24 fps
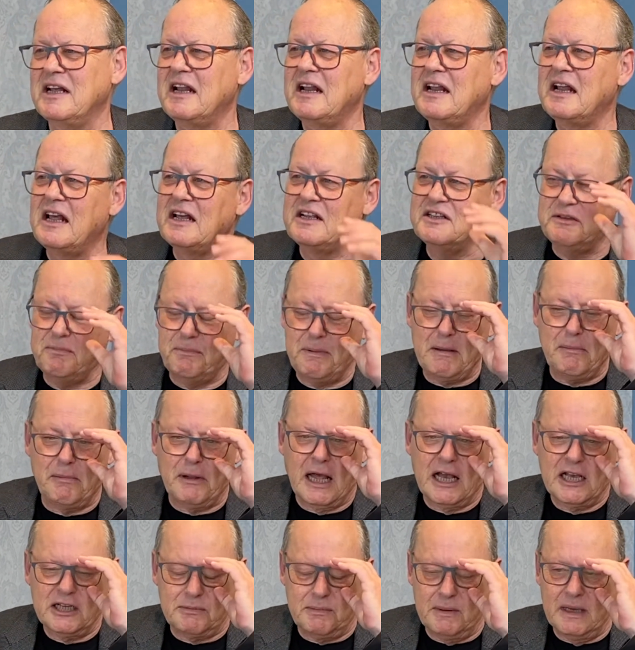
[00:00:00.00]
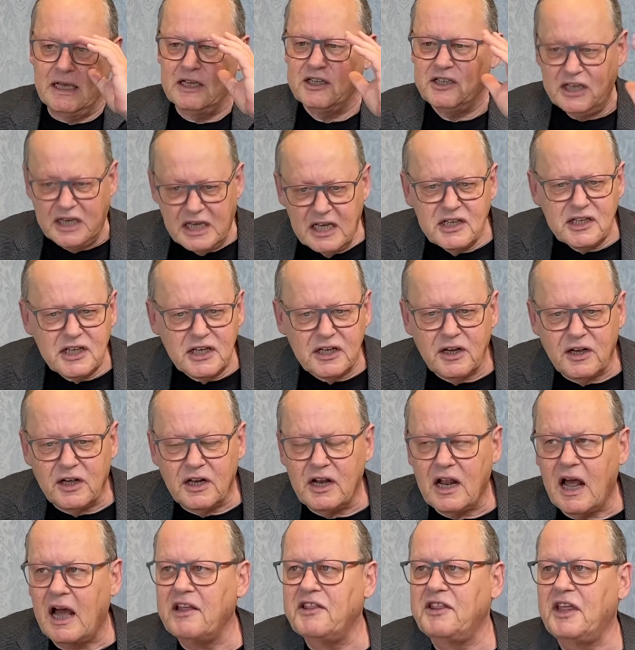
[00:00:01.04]
And so people ask me, is it a
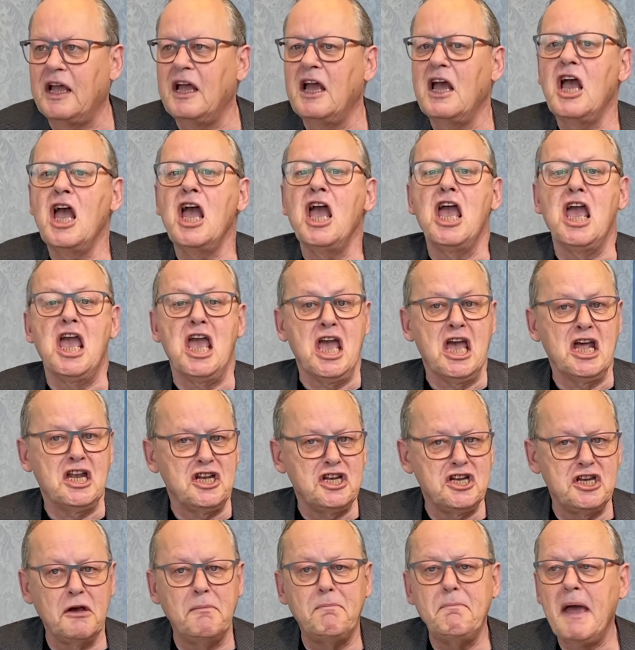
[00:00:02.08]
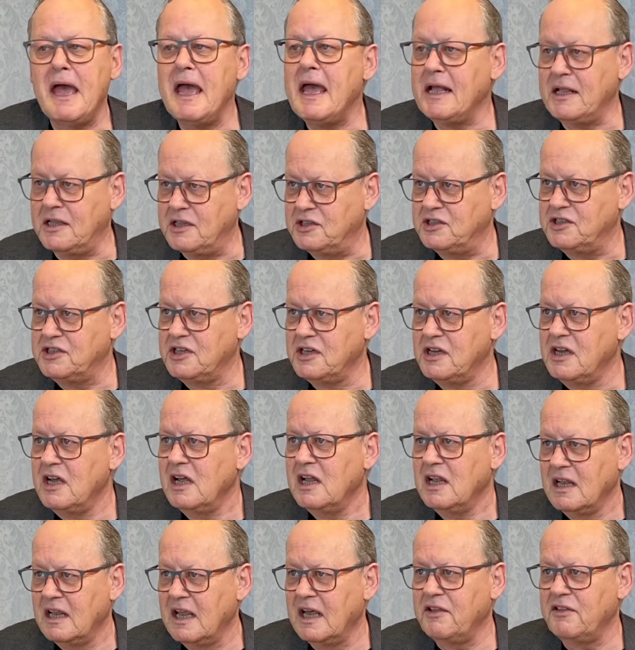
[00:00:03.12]
good, I think, it depends.
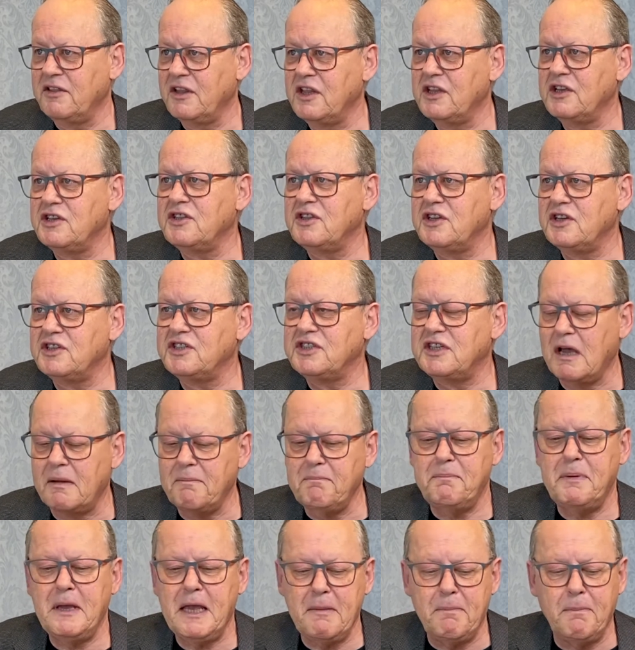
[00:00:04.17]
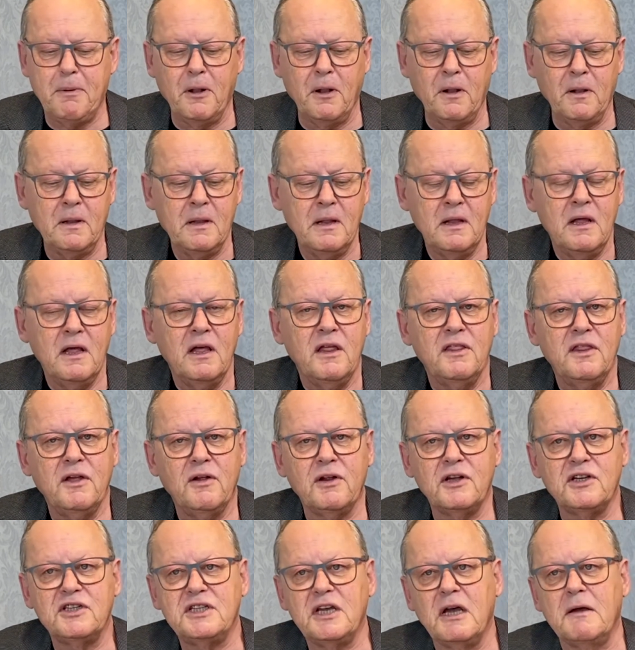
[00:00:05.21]
That's like, right. there are some
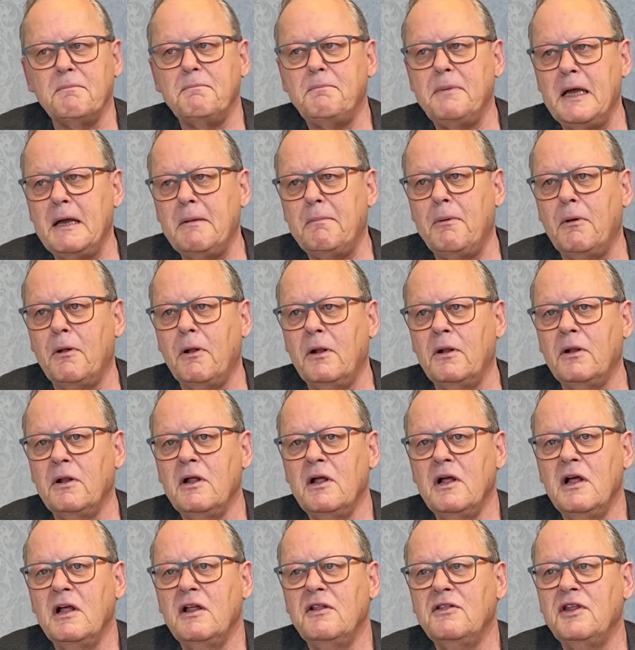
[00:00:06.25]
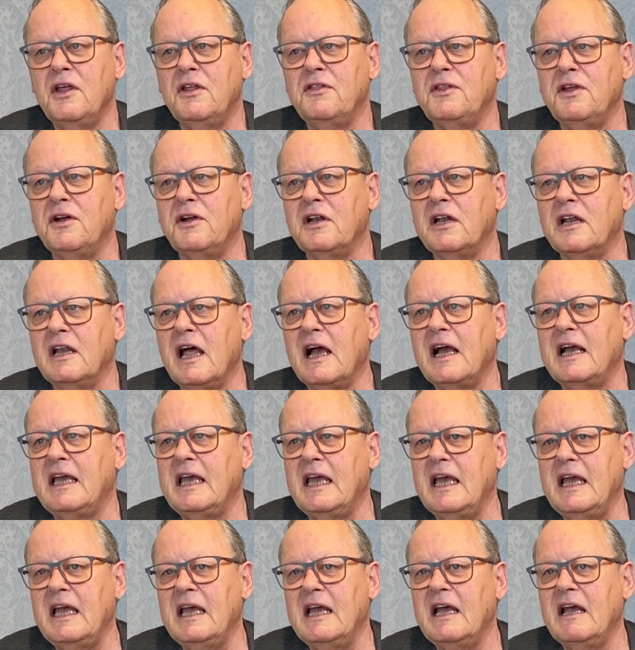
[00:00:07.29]
people that they're
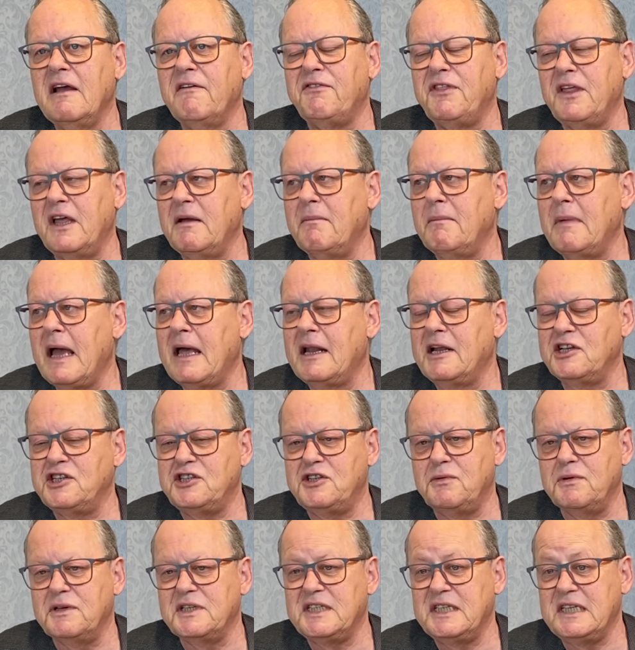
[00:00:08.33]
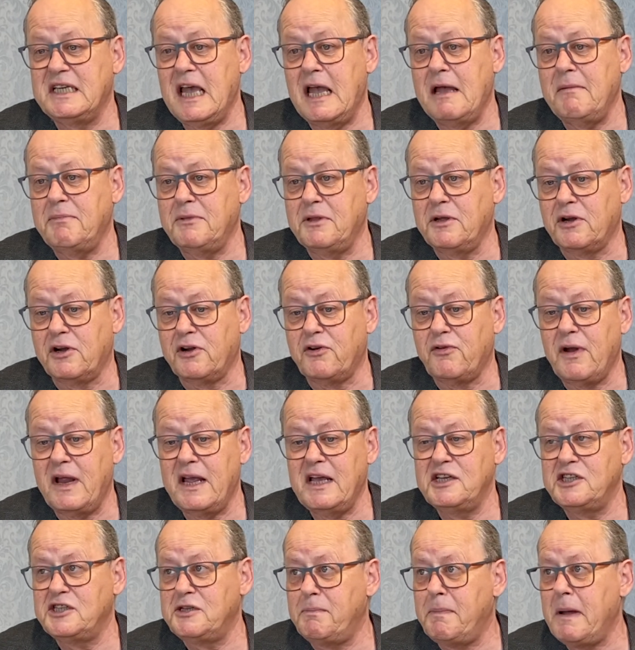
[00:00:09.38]
lucky if they manage to escape their
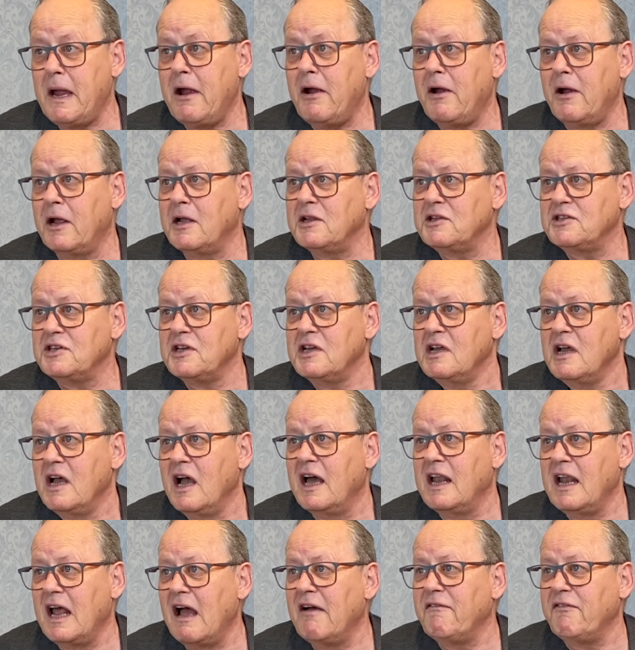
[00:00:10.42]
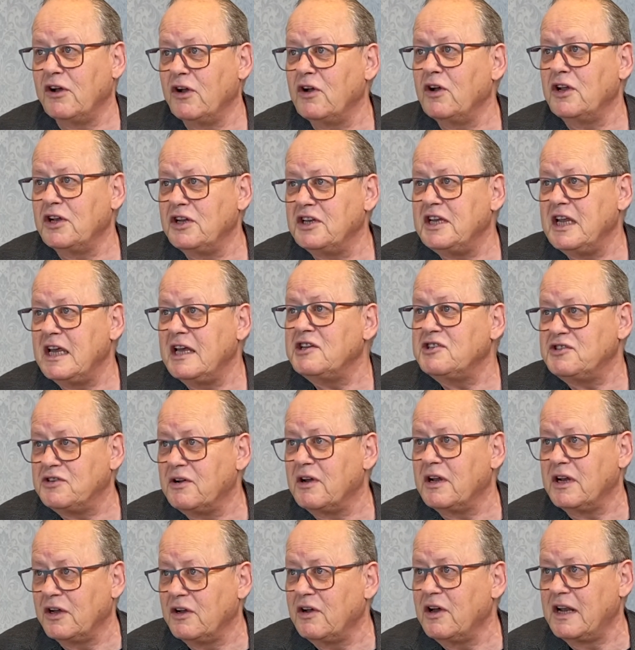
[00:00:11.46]
crazed parents and have a good
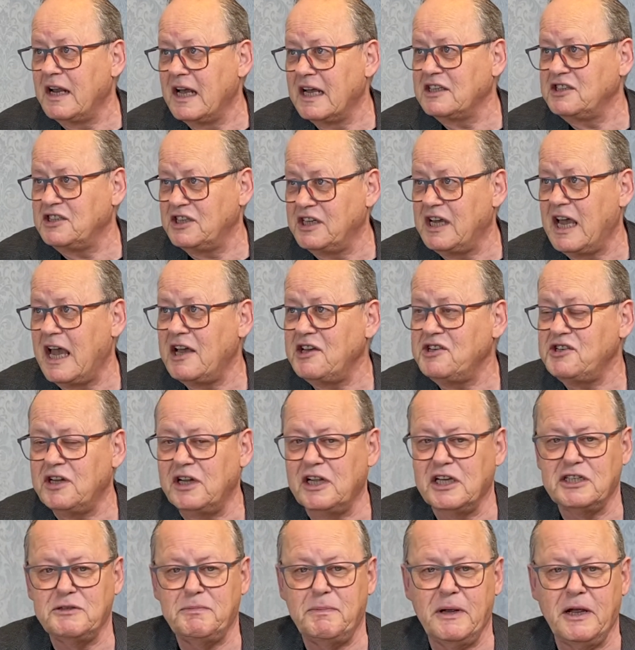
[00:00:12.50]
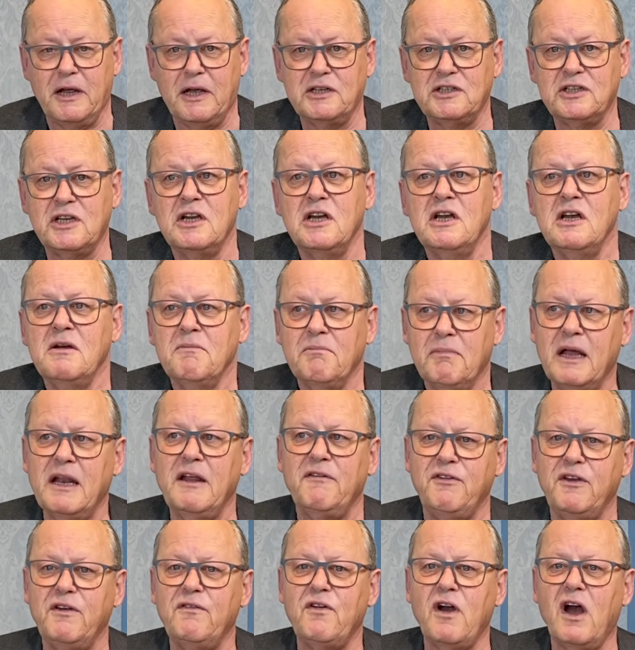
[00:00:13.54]
teacher and a good educational experience. But
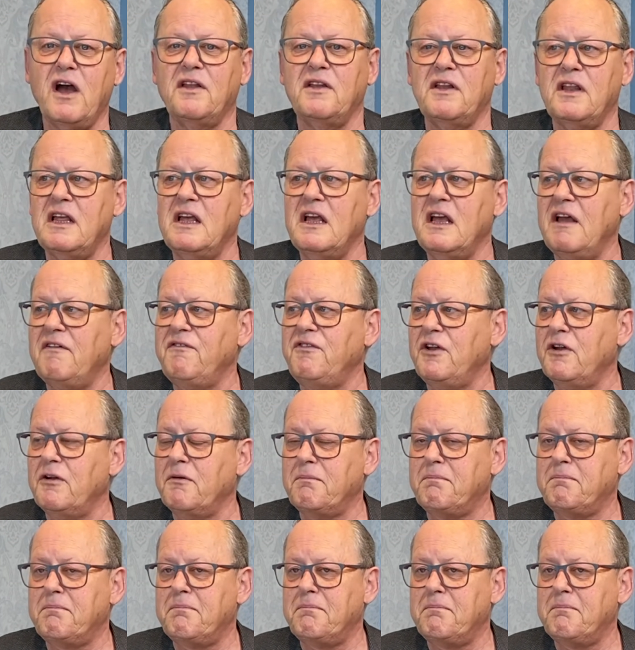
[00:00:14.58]
if you've got the